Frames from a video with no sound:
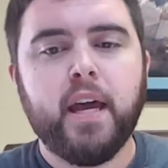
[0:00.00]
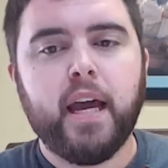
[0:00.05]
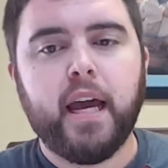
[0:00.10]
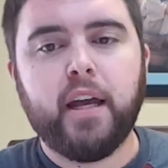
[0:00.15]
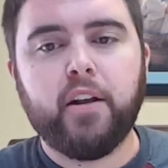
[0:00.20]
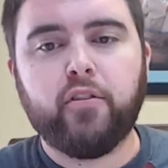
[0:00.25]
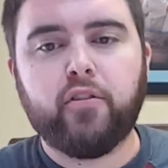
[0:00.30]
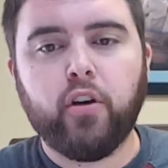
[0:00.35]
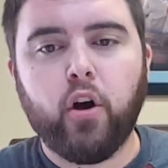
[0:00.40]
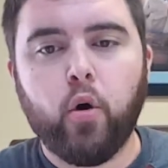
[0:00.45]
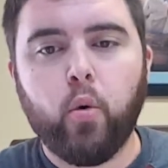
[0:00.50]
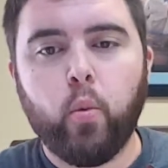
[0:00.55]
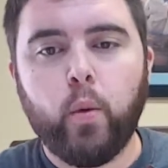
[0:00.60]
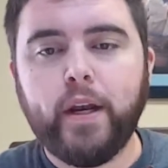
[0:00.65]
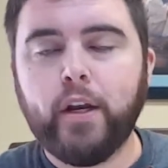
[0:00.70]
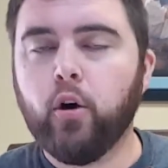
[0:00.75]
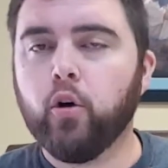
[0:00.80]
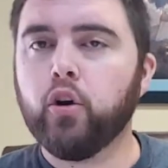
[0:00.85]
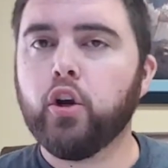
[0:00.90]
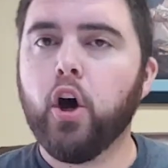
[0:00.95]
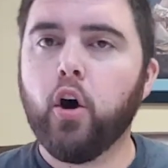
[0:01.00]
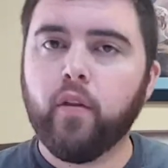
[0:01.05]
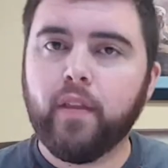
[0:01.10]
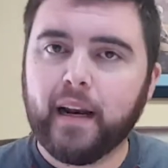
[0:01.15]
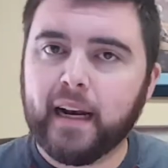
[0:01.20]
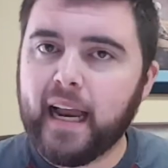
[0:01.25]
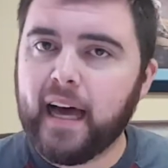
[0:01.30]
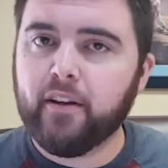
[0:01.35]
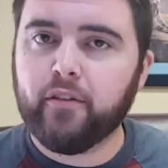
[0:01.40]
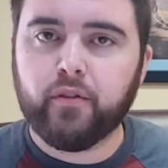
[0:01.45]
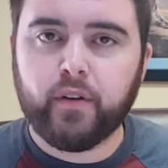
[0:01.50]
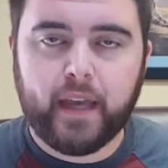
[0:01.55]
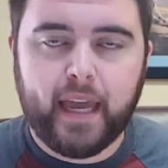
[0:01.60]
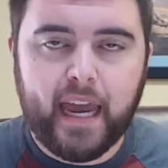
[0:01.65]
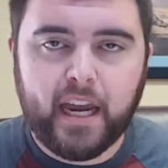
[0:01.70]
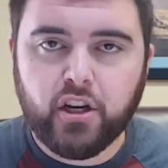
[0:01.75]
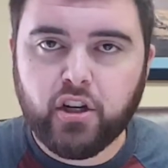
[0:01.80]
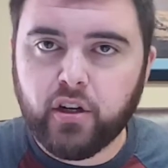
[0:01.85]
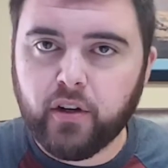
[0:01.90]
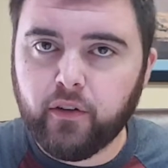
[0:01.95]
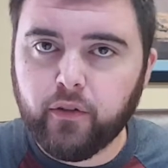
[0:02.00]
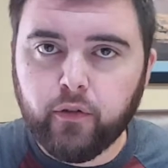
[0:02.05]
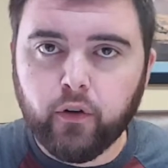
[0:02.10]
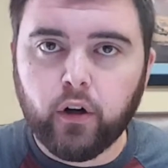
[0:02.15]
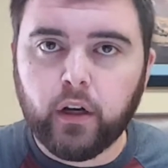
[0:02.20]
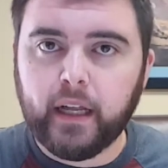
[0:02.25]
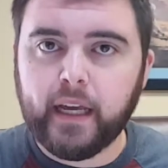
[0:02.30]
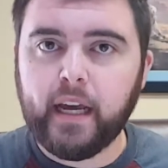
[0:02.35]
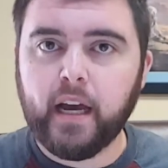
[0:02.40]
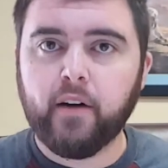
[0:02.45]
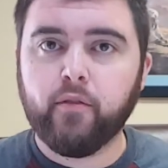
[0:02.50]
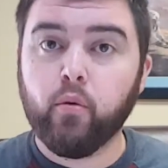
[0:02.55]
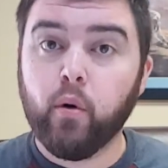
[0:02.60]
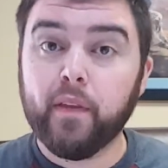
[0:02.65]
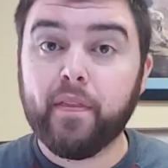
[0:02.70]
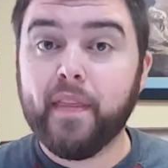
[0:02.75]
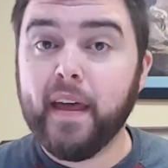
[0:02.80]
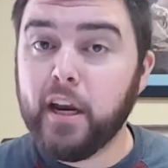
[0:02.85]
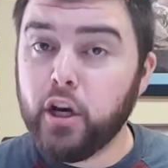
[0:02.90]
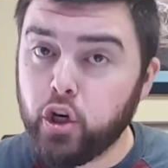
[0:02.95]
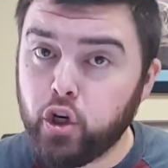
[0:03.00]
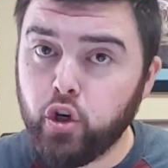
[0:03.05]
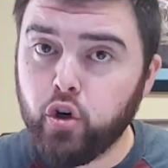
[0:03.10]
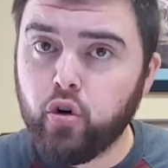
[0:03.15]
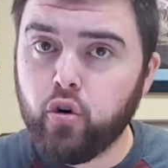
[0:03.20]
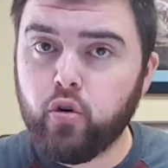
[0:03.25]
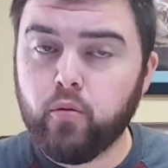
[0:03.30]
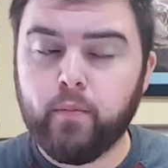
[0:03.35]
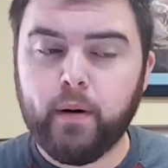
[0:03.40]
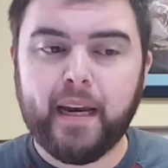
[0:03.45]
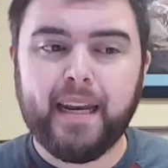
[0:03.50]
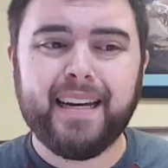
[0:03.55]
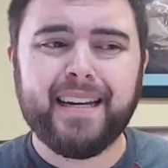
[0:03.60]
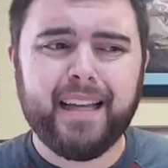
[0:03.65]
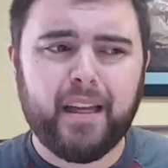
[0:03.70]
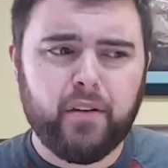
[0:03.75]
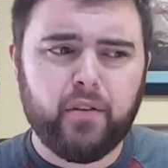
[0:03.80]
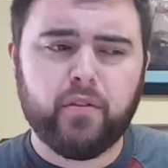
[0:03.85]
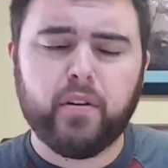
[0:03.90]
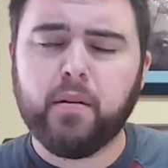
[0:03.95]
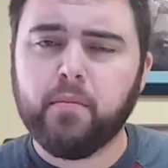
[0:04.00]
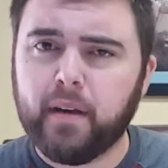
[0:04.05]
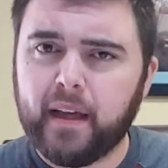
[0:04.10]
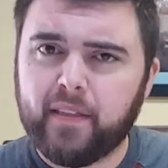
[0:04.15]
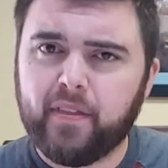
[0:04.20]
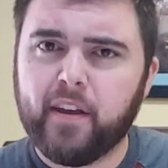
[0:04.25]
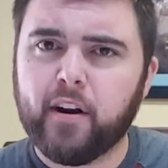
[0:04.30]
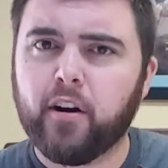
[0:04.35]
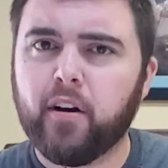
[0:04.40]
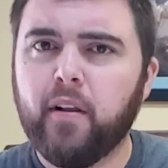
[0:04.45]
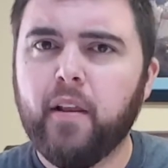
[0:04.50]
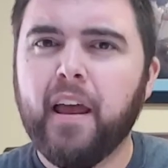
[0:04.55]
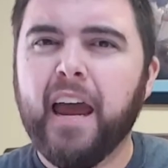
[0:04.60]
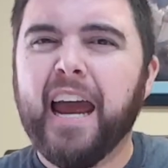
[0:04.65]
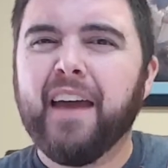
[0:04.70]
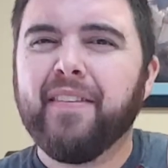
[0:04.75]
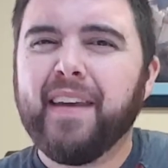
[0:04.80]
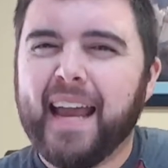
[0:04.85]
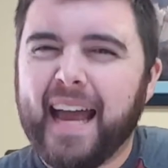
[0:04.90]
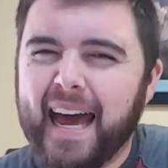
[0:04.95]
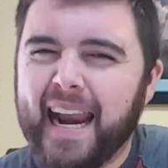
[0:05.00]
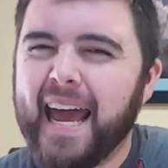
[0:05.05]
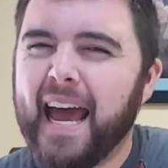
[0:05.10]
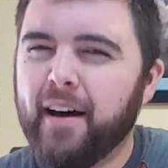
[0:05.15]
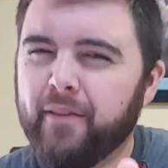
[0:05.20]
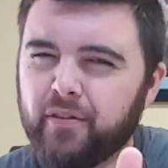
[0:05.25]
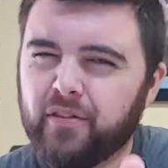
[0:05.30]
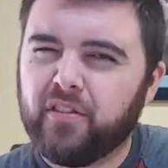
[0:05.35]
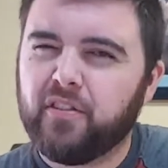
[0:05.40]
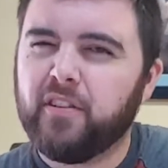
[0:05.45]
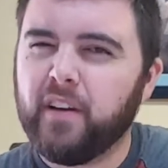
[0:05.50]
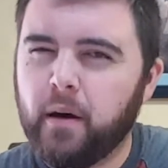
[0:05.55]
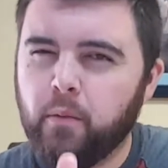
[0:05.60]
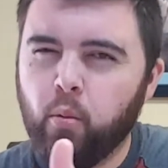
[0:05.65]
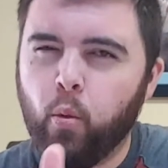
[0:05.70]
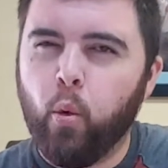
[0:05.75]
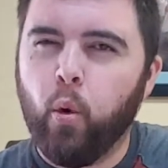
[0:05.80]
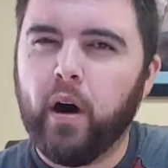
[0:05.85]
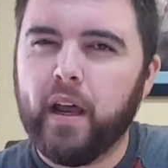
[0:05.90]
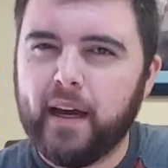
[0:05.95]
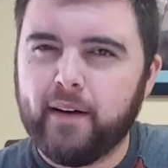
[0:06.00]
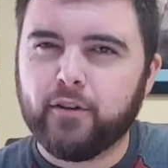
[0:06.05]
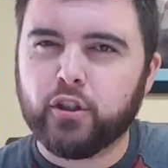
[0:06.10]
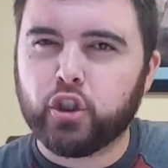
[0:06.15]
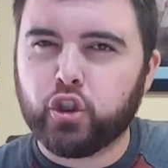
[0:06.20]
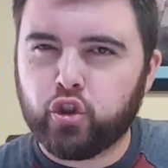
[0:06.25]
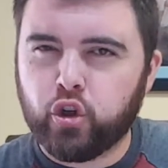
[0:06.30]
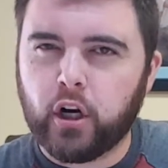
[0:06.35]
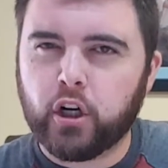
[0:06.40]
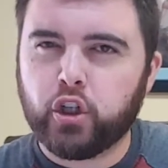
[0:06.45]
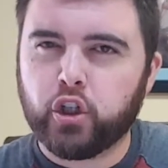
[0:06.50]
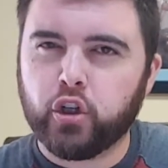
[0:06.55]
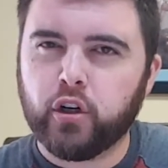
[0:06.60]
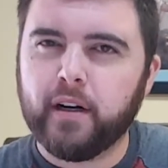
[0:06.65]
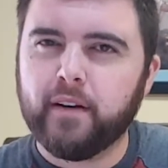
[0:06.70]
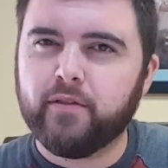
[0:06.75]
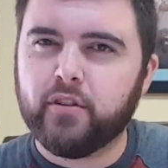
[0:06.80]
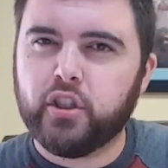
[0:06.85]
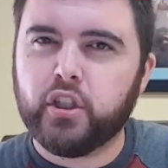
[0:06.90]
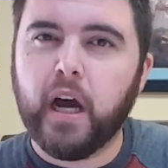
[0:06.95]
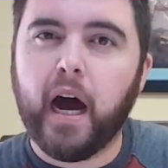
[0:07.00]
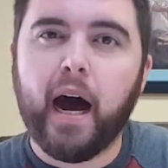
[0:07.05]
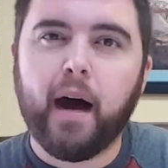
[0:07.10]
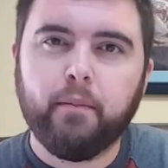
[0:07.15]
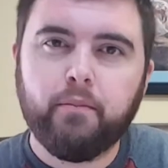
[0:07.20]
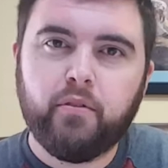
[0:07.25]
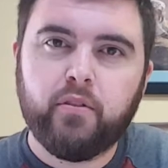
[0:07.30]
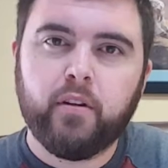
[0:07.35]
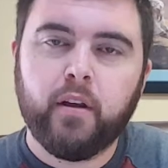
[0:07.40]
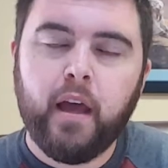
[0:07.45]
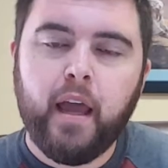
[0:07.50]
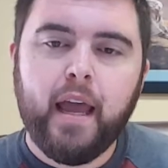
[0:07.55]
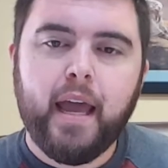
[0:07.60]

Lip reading: And so we don't know the classifications fully of what they do, but it does seem like they kind of have somewhat of a structure of jobs.